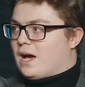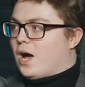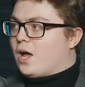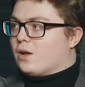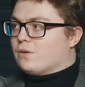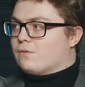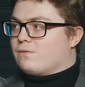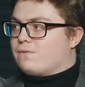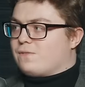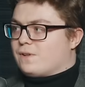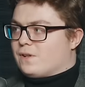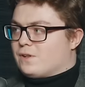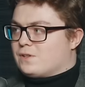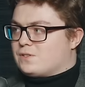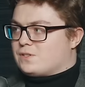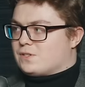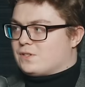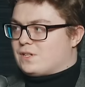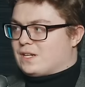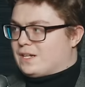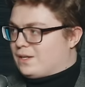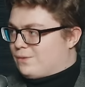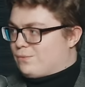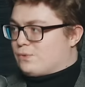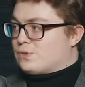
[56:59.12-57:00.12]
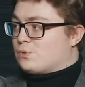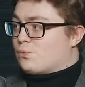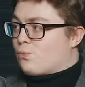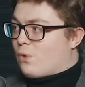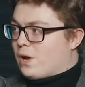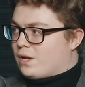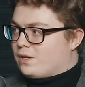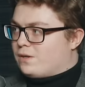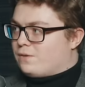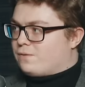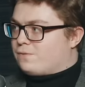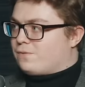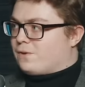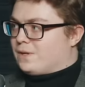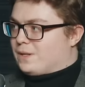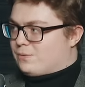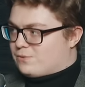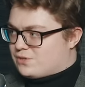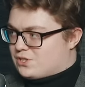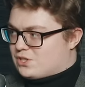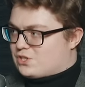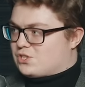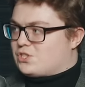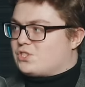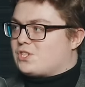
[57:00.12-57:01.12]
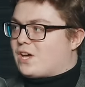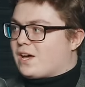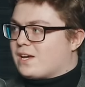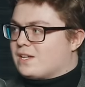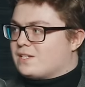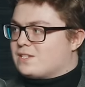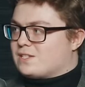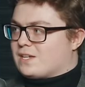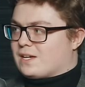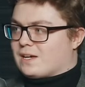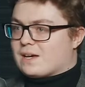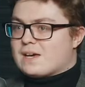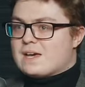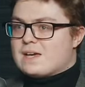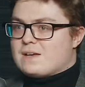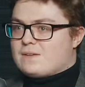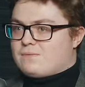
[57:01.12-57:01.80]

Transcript: unfiltered, and it was wonderful. It was exciting.